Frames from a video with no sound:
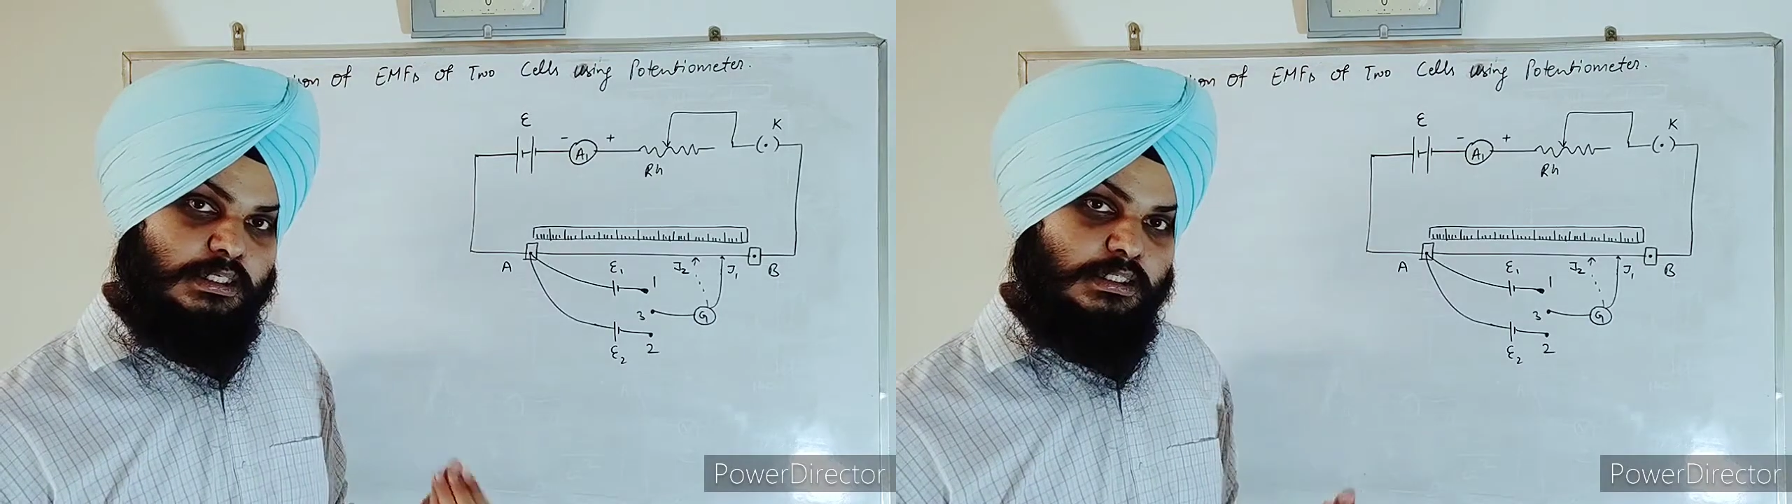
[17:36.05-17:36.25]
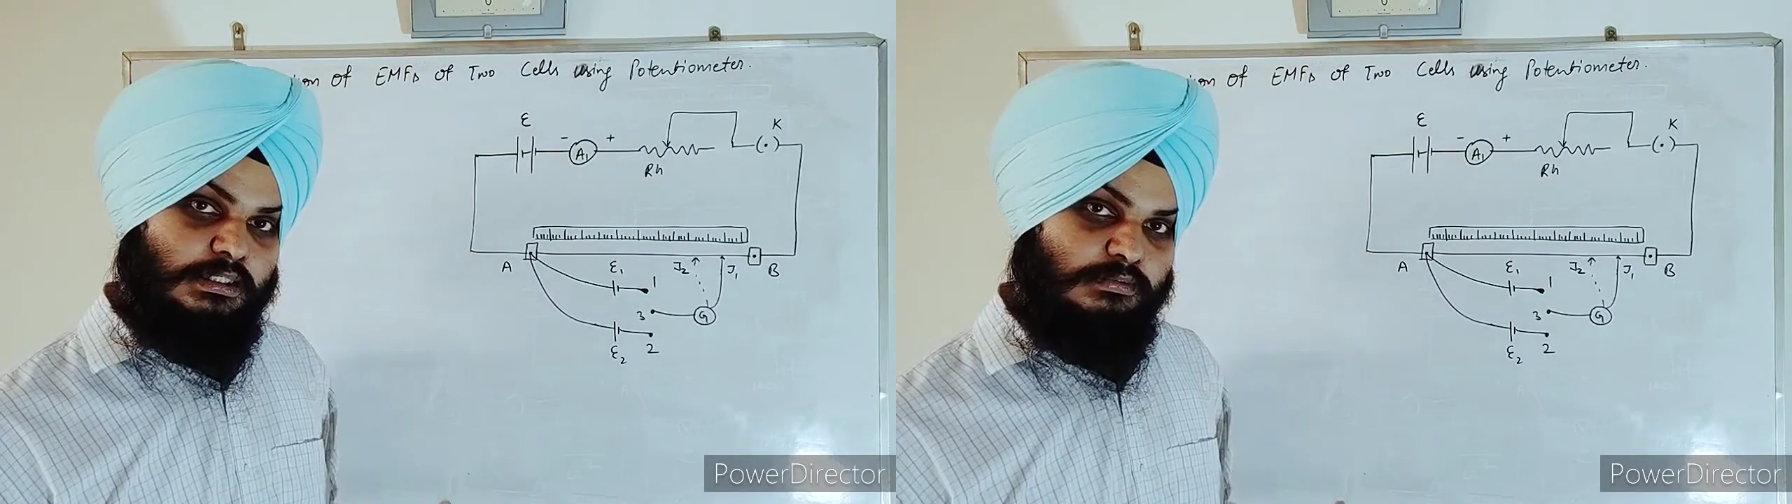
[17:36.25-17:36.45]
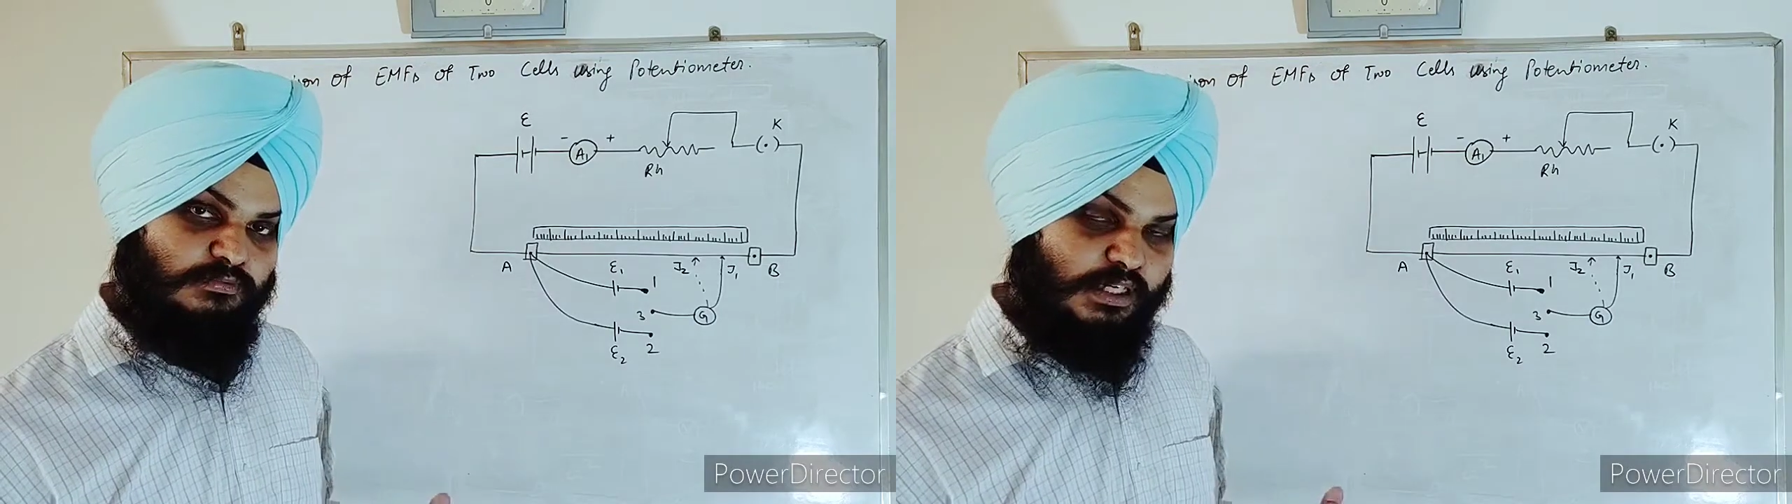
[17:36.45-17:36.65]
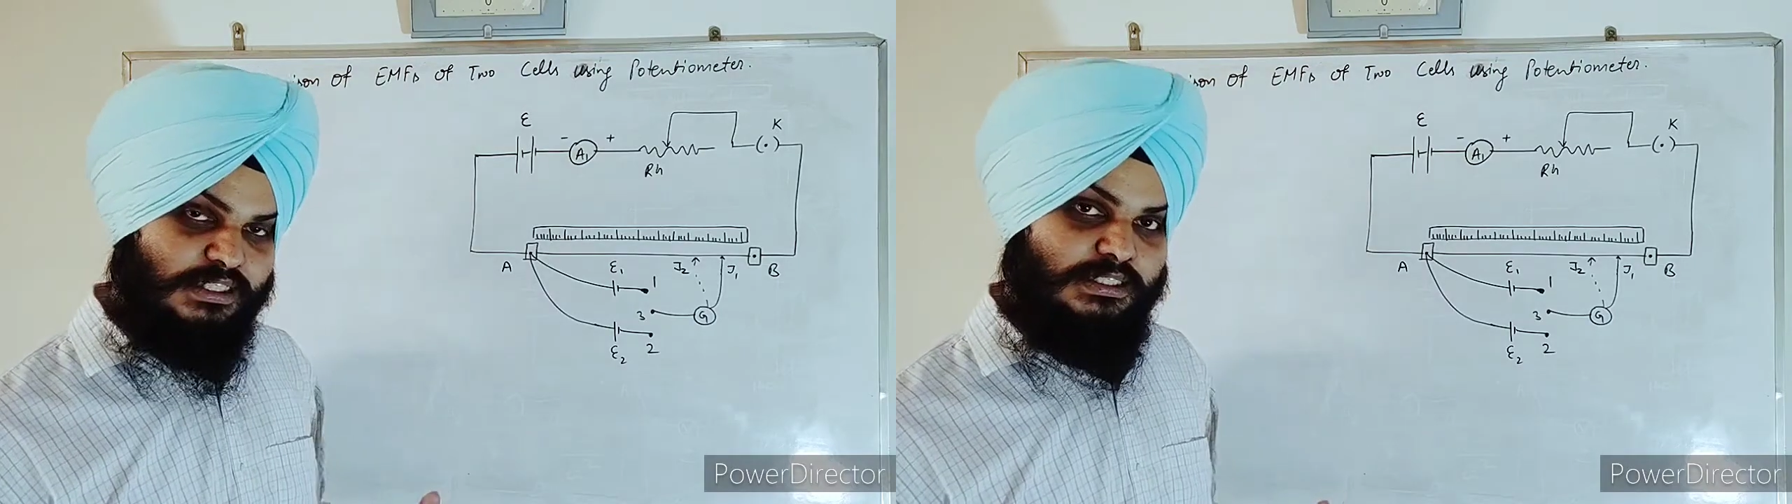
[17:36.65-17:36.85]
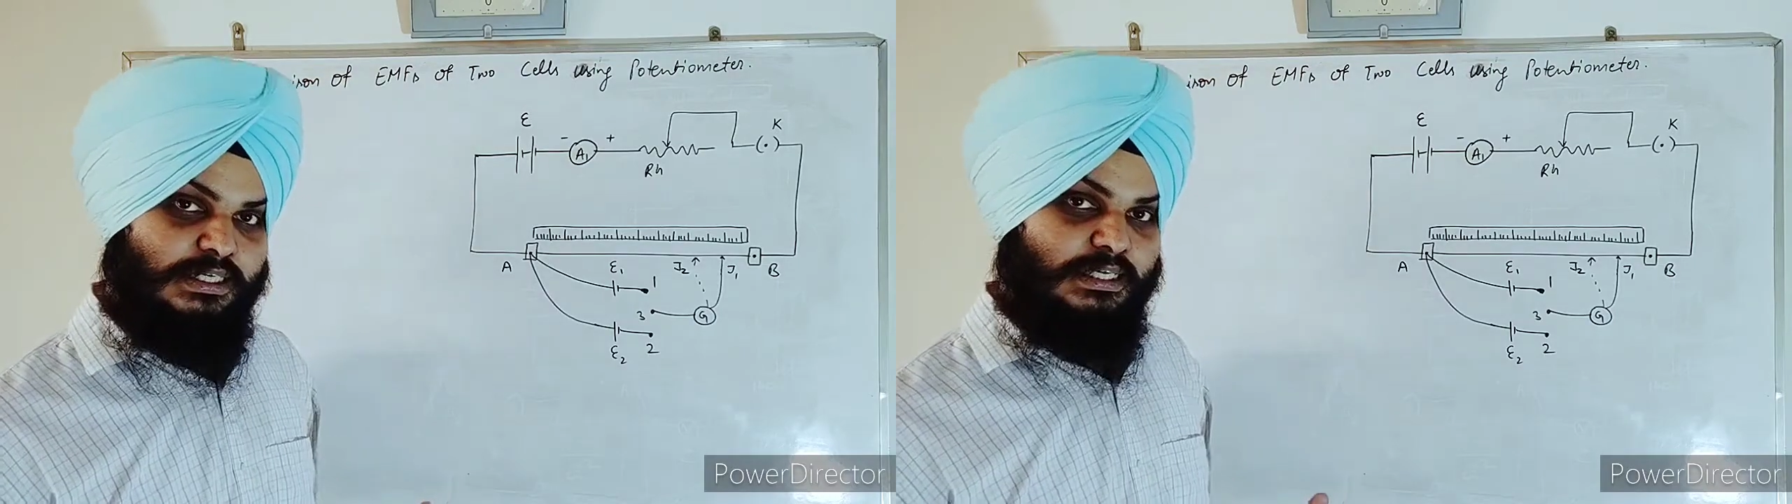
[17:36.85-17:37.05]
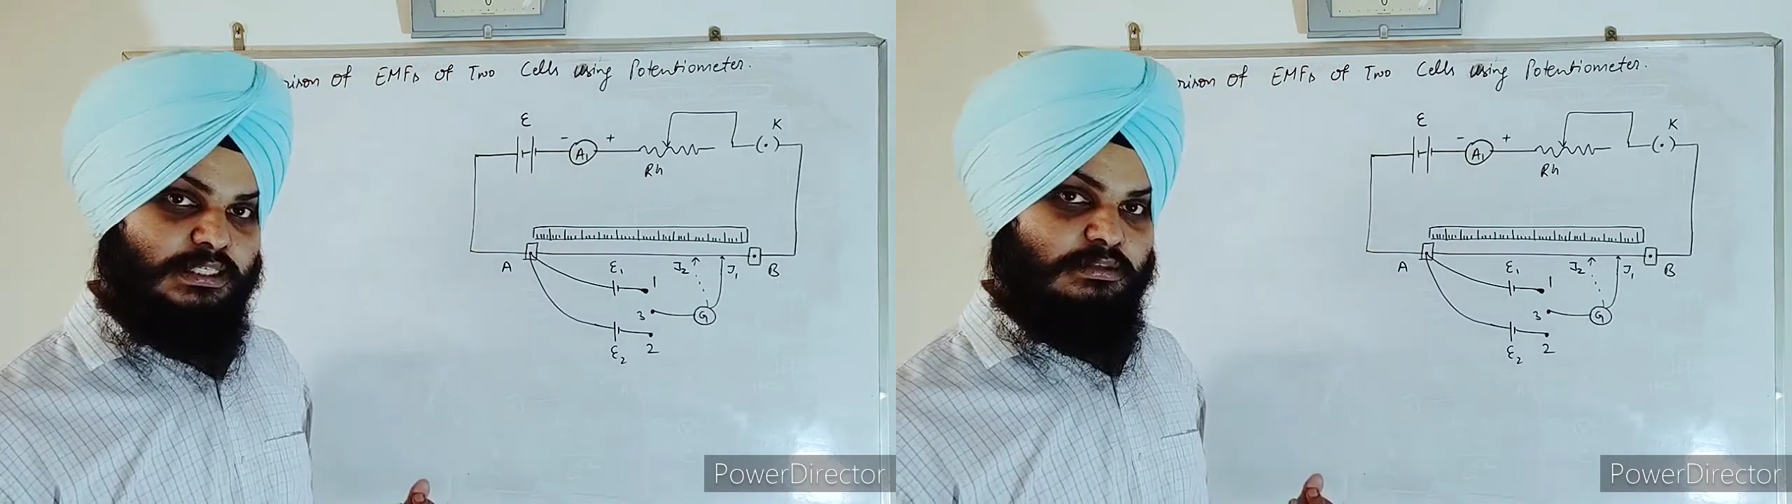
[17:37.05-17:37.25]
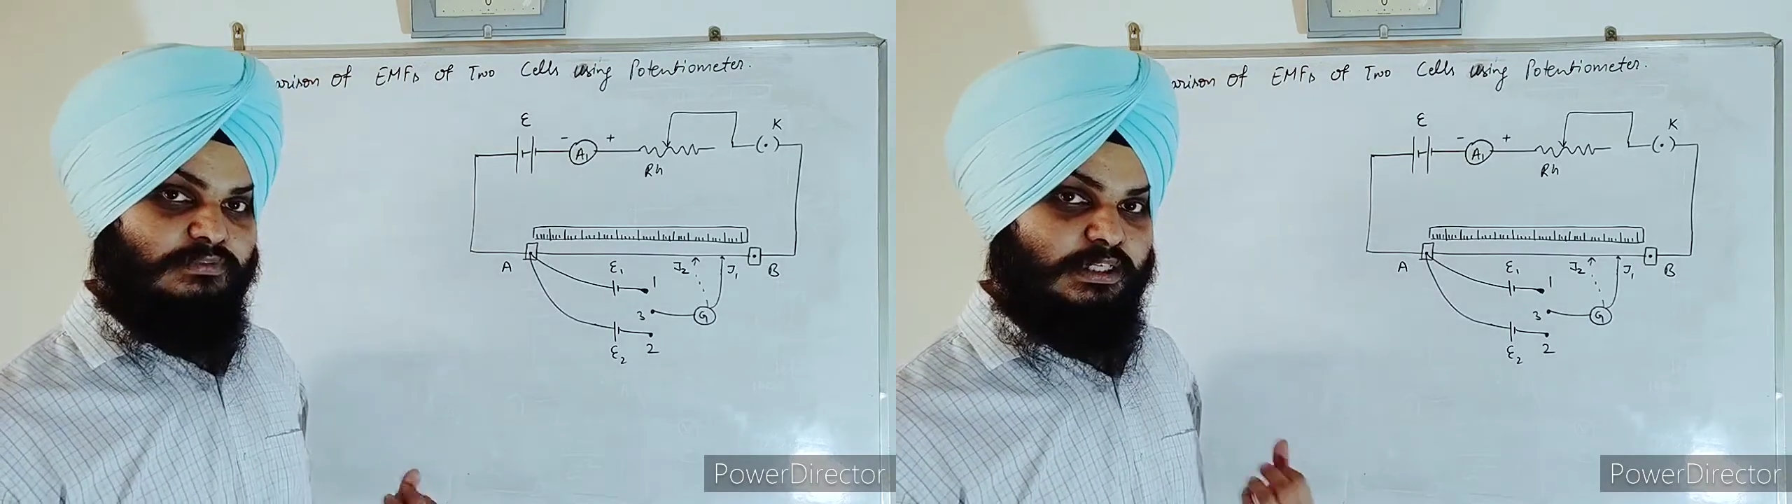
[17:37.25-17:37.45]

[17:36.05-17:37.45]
first cell with